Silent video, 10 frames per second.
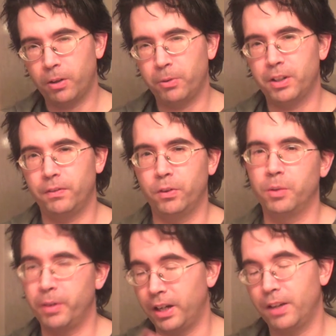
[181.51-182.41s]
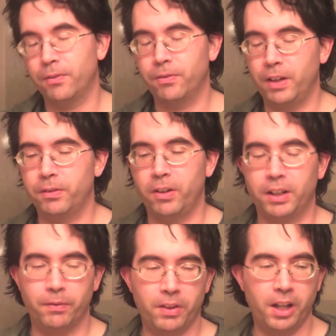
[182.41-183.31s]
which I've known about, and I've
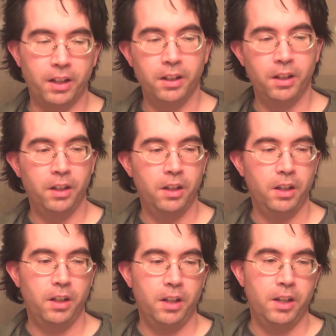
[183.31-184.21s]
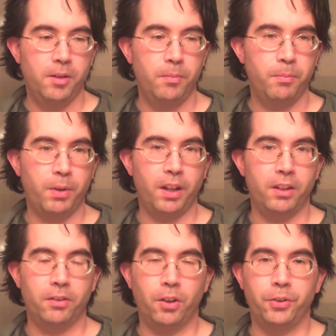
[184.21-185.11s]
corrected for that. But
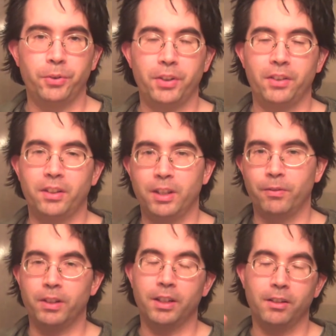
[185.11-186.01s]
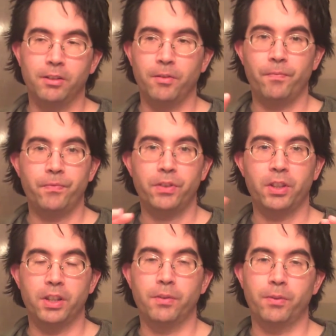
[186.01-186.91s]
there's also sensitivity to
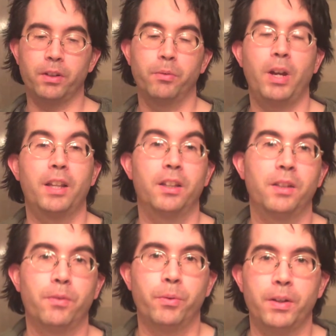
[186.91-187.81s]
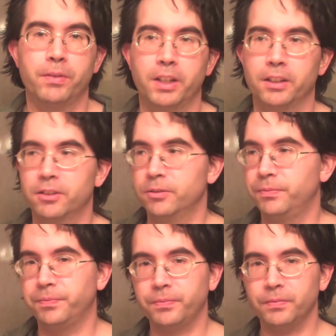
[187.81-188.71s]
the different wavelengths.
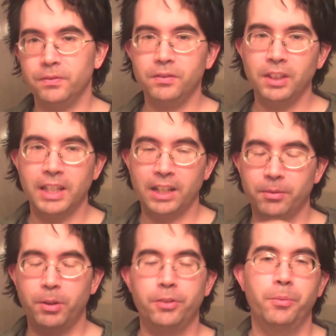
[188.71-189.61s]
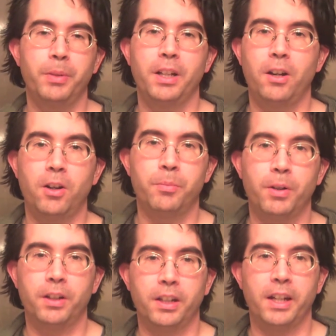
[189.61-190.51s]
And that's also been a hard
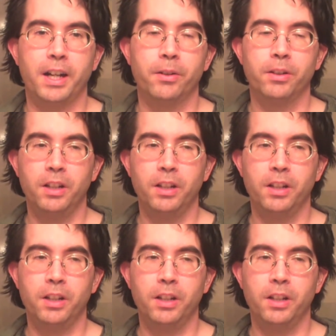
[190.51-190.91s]
part to get out.